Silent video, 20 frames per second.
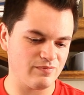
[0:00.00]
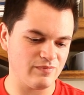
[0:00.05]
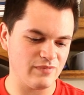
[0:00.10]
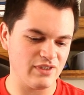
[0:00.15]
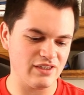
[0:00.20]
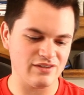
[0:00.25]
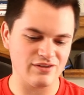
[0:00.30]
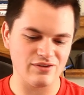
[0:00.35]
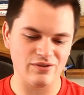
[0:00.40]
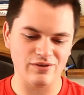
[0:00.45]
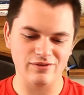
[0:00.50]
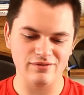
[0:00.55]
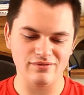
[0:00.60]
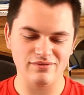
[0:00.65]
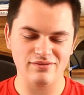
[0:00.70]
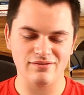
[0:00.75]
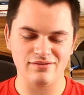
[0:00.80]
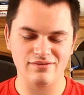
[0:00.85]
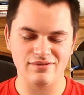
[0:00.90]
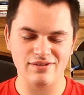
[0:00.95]
It's our
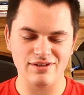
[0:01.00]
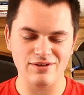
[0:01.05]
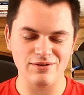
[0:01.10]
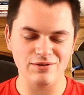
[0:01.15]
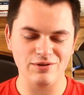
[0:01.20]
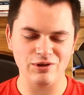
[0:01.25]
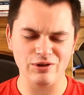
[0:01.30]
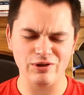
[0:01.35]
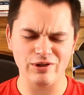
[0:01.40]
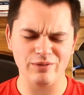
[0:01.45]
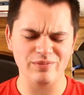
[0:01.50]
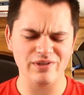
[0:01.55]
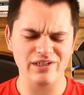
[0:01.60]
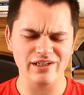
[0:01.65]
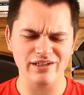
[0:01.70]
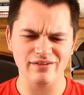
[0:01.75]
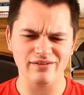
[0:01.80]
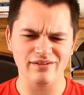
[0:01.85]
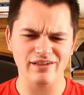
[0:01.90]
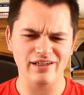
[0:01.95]
studio
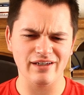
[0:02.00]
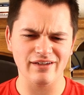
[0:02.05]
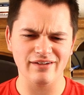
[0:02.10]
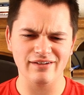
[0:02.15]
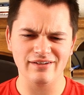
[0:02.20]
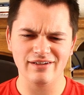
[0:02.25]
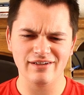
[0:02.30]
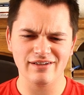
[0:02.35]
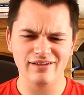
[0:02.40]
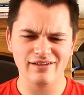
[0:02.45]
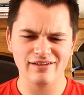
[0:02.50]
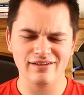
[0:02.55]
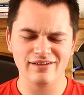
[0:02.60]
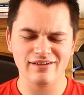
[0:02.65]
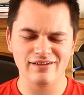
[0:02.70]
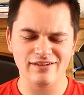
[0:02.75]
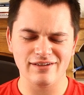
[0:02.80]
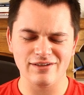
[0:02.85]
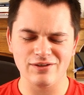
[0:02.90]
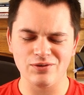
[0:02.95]
update that
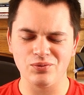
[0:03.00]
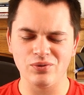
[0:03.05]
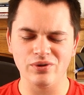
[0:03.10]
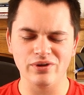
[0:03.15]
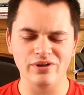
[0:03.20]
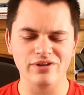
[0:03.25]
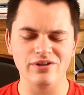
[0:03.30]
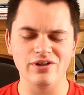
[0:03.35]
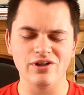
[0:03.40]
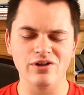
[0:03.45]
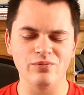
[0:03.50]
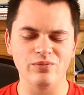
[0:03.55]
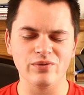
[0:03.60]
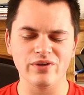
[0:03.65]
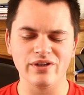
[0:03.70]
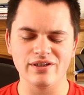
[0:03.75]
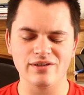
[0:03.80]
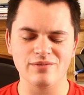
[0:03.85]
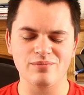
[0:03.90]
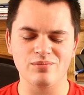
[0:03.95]
is really dumb, but
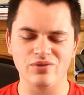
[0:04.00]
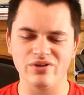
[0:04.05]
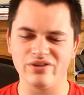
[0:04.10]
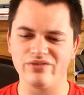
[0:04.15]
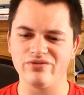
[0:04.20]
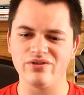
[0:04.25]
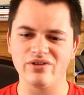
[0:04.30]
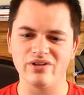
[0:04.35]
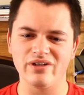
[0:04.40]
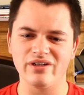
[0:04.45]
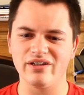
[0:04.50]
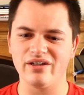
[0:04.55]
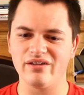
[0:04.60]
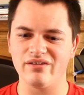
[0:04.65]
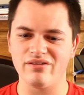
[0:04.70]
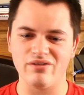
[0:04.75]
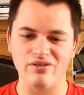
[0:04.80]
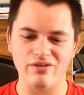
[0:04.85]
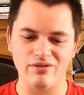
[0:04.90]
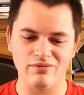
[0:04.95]
it's pretty funny, I
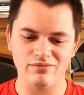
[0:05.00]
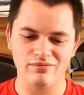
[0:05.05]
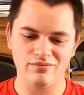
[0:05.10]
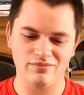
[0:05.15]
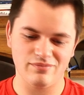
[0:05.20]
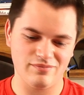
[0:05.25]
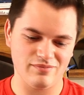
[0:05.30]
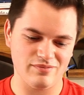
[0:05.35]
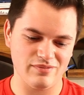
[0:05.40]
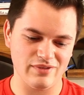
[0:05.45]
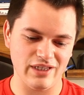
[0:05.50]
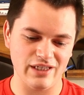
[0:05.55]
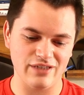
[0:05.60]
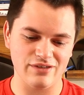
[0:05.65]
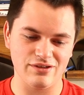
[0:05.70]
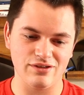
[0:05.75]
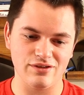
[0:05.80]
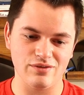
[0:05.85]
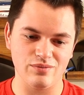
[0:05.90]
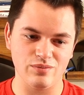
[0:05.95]
thought. That's
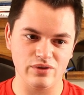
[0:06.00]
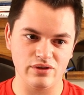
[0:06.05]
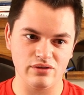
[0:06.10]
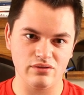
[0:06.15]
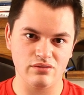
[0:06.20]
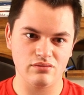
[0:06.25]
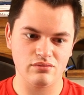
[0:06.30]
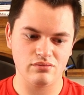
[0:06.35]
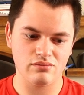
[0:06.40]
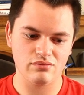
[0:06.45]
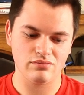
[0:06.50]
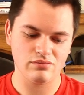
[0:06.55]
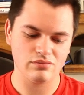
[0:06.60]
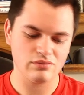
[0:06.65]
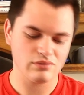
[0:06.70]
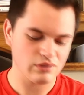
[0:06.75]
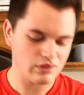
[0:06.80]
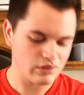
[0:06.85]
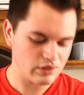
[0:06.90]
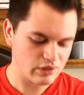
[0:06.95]
just me.
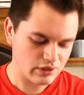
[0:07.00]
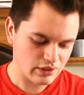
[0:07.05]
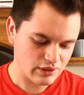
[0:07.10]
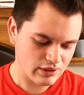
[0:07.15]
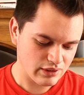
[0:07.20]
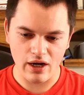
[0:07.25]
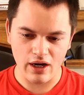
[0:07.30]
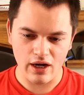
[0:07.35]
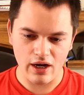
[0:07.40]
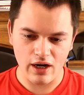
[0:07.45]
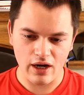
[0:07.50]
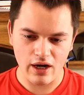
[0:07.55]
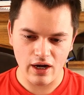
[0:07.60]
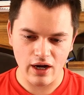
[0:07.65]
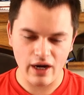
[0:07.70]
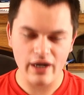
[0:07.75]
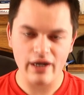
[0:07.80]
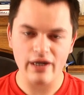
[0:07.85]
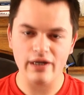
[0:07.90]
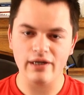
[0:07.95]

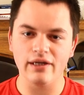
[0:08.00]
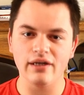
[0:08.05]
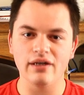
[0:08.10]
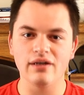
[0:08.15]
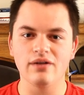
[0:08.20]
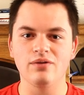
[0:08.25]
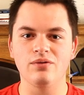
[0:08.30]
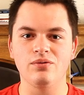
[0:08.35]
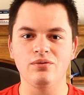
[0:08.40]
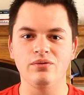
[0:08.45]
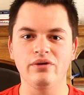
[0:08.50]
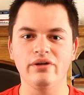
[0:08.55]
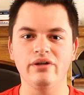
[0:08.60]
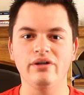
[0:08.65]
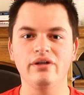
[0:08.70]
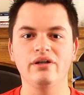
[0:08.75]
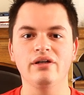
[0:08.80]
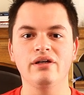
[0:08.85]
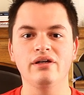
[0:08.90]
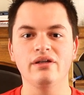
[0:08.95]
I
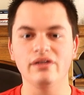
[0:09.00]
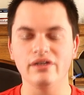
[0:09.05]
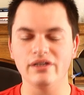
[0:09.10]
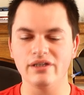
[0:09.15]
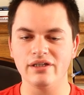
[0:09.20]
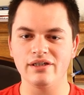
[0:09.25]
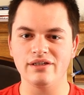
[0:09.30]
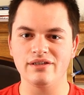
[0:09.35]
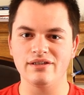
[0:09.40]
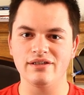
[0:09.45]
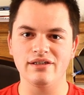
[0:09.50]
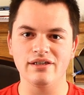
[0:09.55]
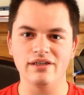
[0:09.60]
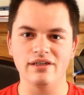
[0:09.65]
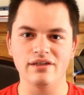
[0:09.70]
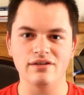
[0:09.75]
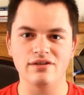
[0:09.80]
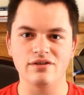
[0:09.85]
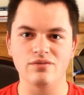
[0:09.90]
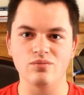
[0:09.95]
really need to
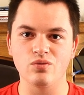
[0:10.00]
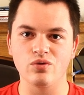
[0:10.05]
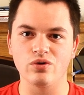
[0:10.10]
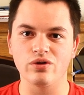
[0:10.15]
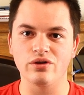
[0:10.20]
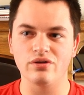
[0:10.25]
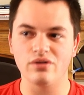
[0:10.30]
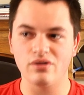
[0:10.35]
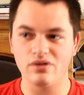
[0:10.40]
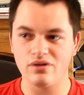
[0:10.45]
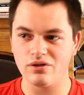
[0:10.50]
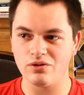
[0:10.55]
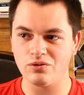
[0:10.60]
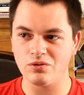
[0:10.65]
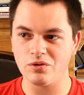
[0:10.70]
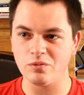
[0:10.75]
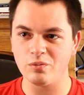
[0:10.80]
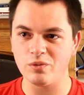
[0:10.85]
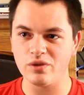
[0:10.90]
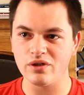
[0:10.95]
get some more
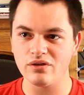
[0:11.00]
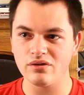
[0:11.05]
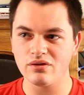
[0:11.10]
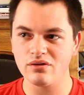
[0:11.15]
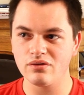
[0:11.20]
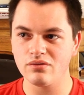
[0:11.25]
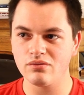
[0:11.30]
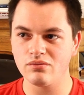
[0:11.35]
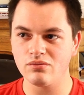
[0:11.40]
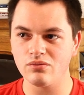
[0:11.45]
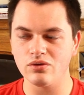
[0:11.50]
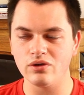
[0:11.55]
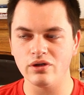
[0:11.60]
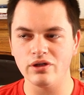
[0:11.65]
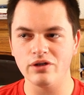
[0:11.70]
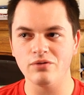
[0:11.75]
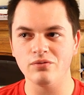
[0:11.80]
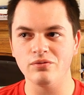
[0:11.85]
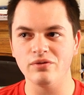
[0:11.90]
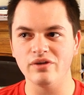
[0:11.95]
equipment. Well, I
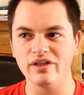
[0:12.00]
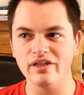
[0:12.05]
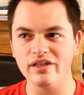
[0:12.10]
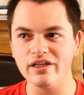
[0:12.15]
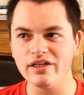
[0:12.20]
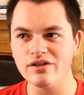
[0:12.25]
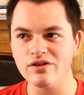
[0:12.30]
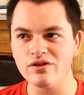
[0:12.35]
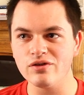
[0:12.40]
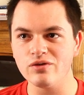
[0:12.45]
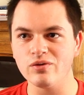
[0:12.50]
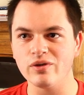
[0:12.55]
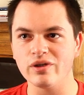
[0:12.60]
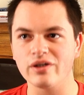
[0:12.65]
don't really need to.